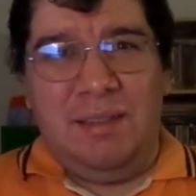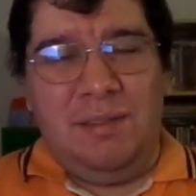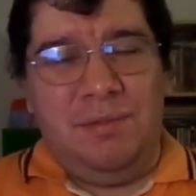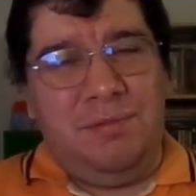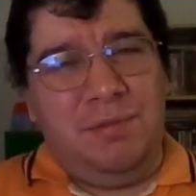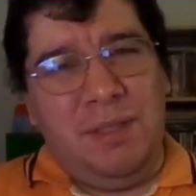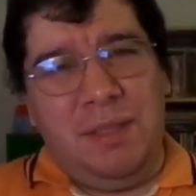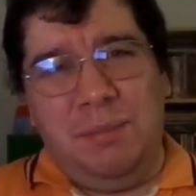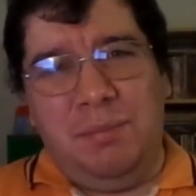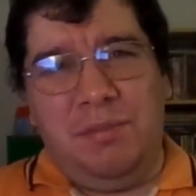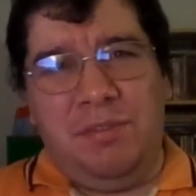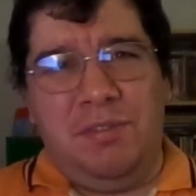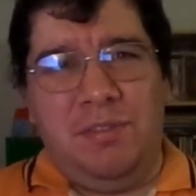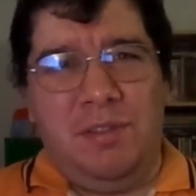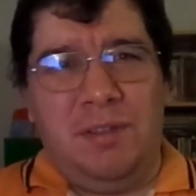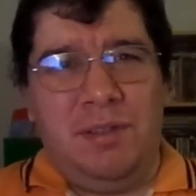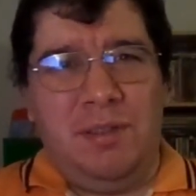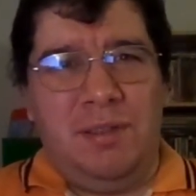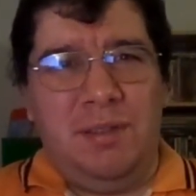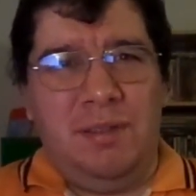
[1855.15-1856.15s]
The theme
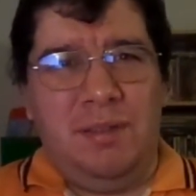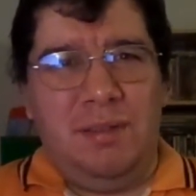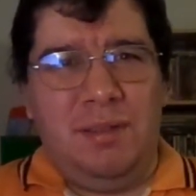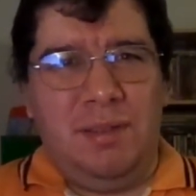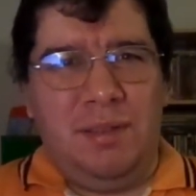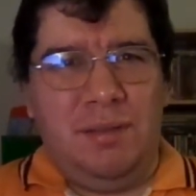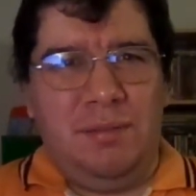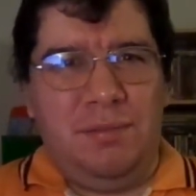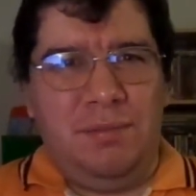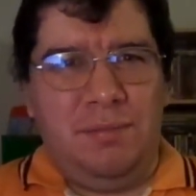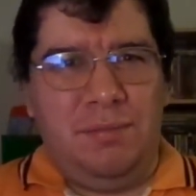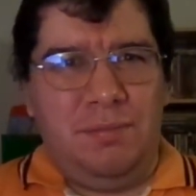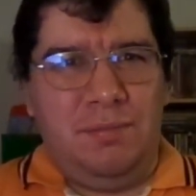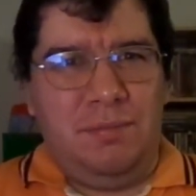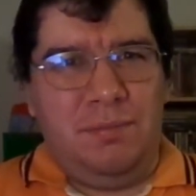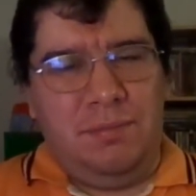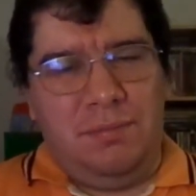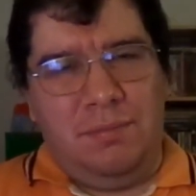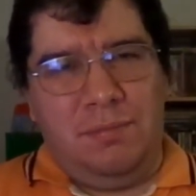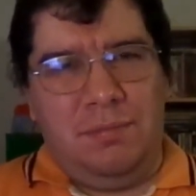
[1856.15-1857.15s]
song
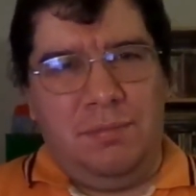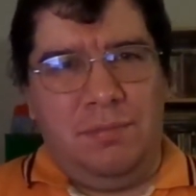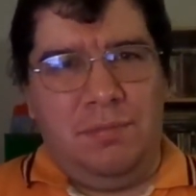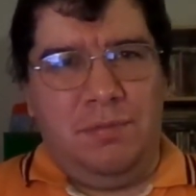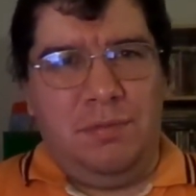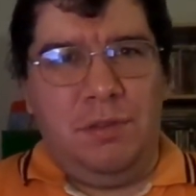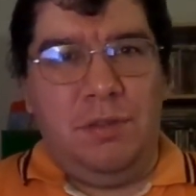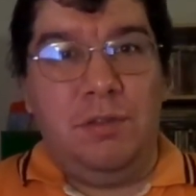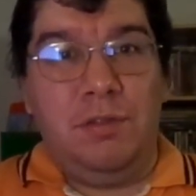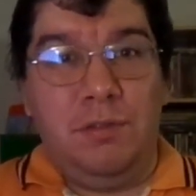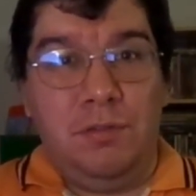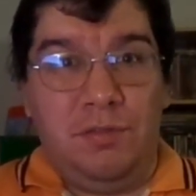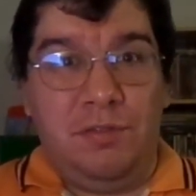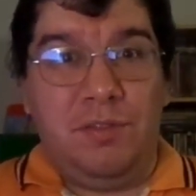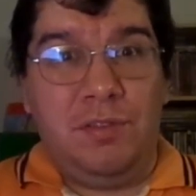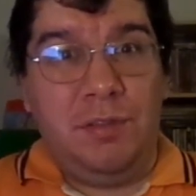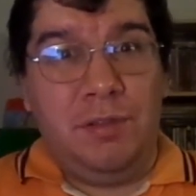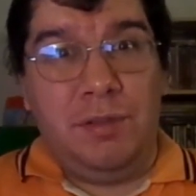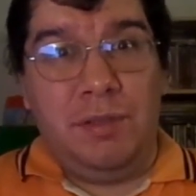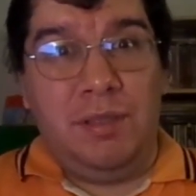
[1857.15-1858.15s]
for the new
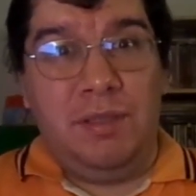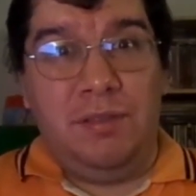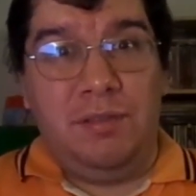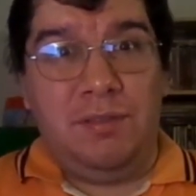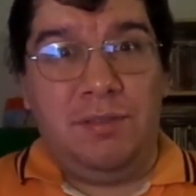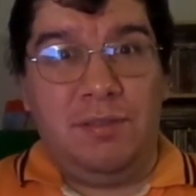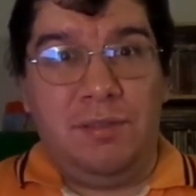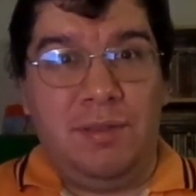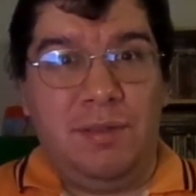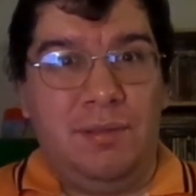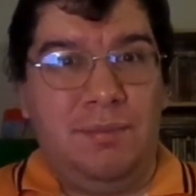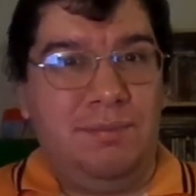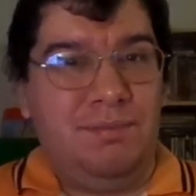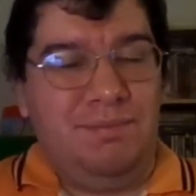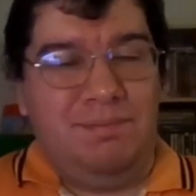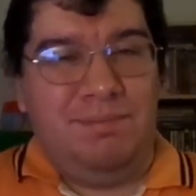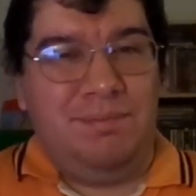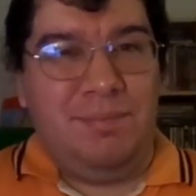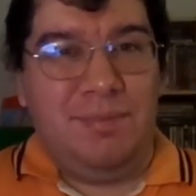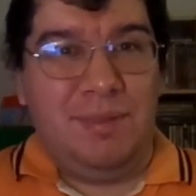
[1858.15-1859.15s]
series,
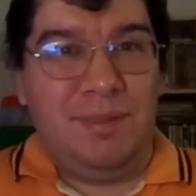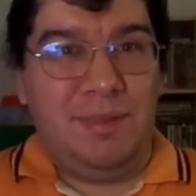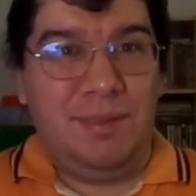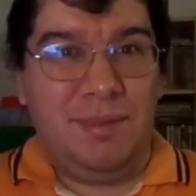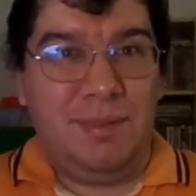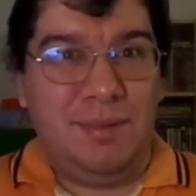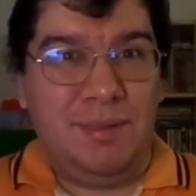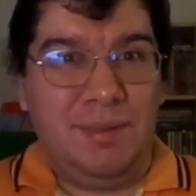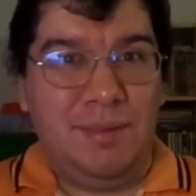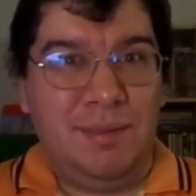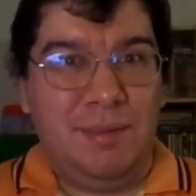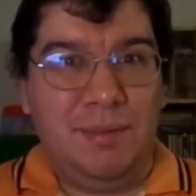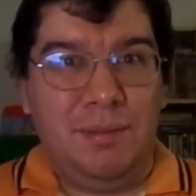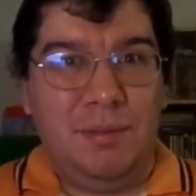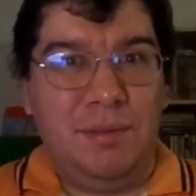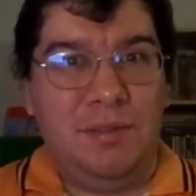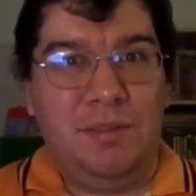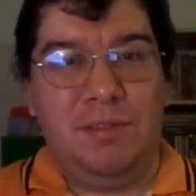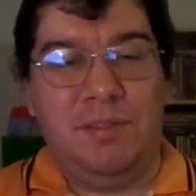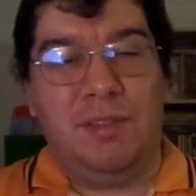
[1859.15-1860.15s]

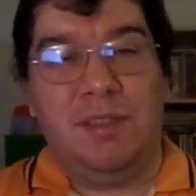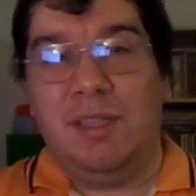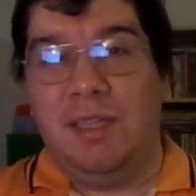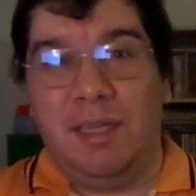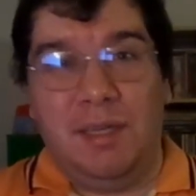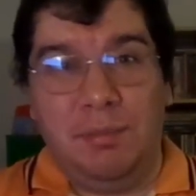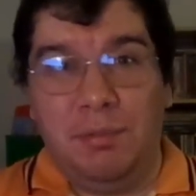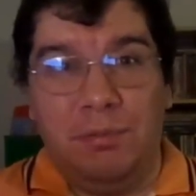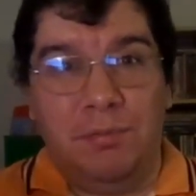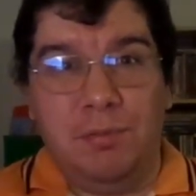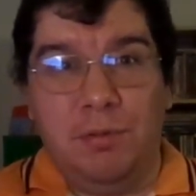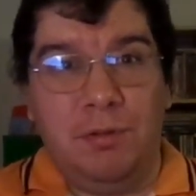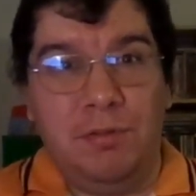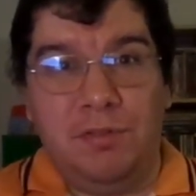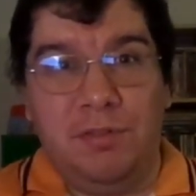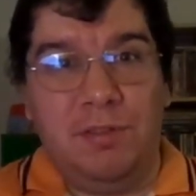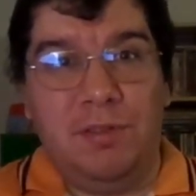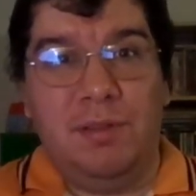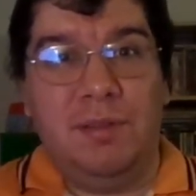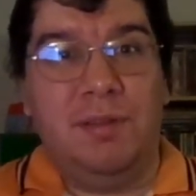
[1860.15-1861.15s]
which is a cover
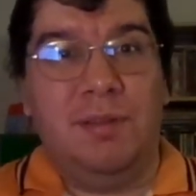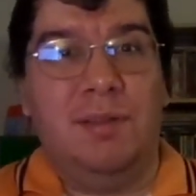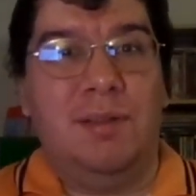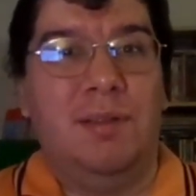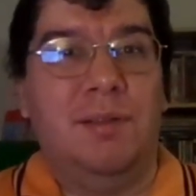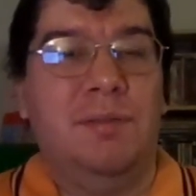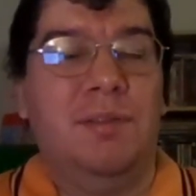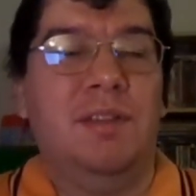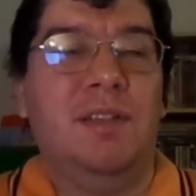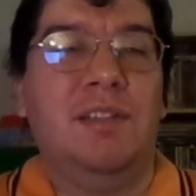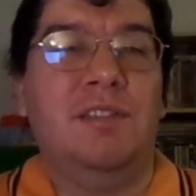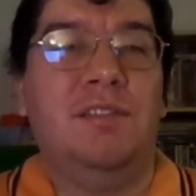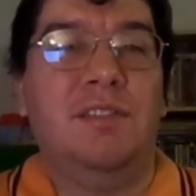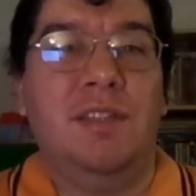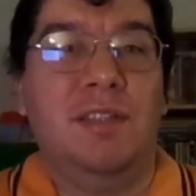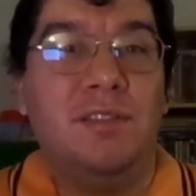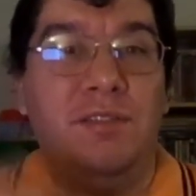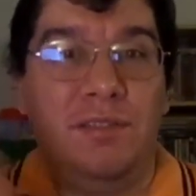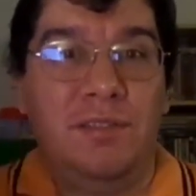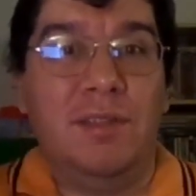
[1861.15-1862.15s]
version of the
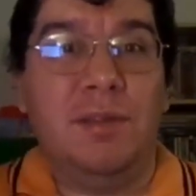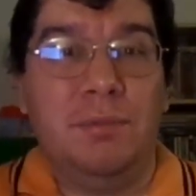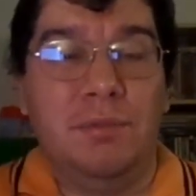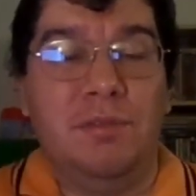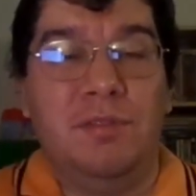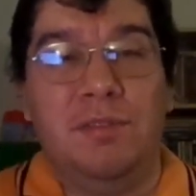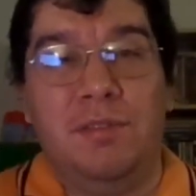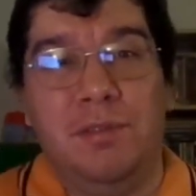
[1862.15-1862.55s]
1987